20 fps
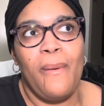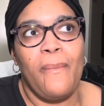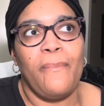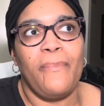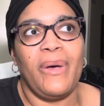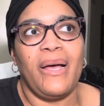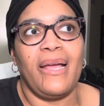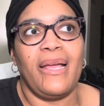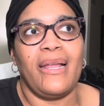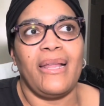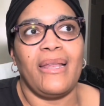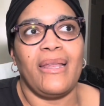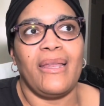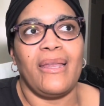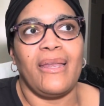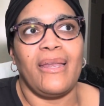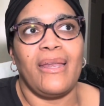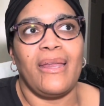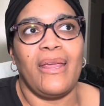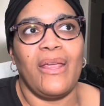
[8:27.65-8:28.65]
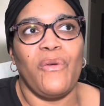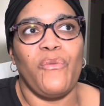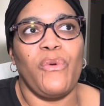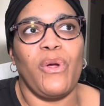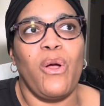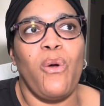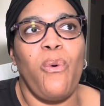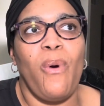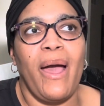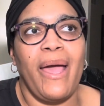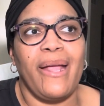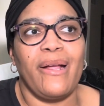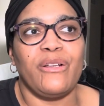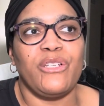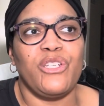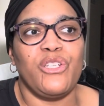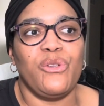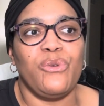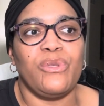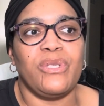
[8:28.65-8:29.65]
But it
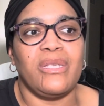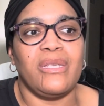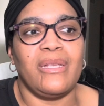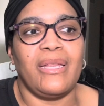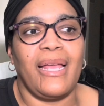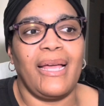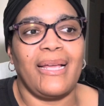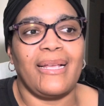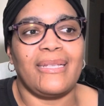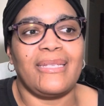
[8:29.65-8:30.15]
requires you to